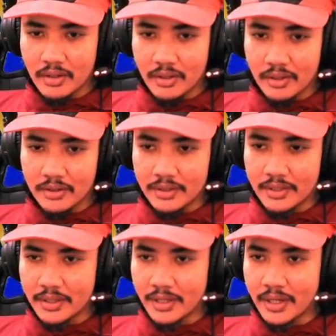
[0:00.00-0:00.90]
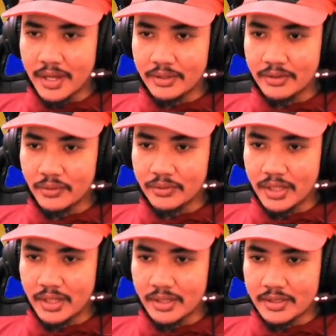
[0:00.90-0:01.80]
And uh, I don't
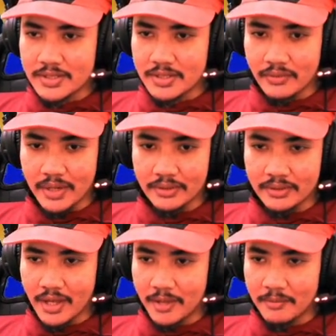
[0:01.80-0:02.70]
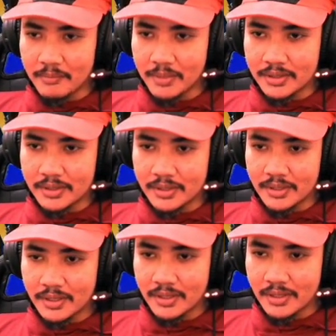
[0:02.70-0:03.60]
think it's the right time, but
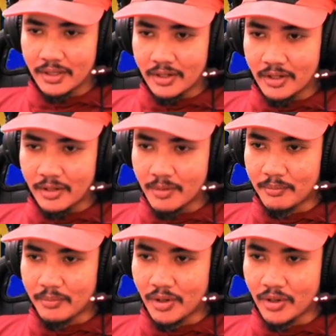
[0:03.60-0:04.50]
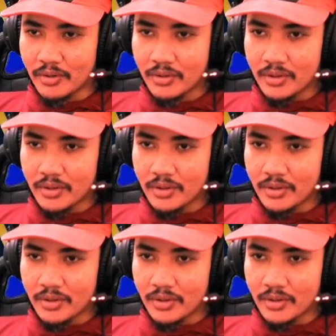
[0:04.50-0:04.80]
come on, bro.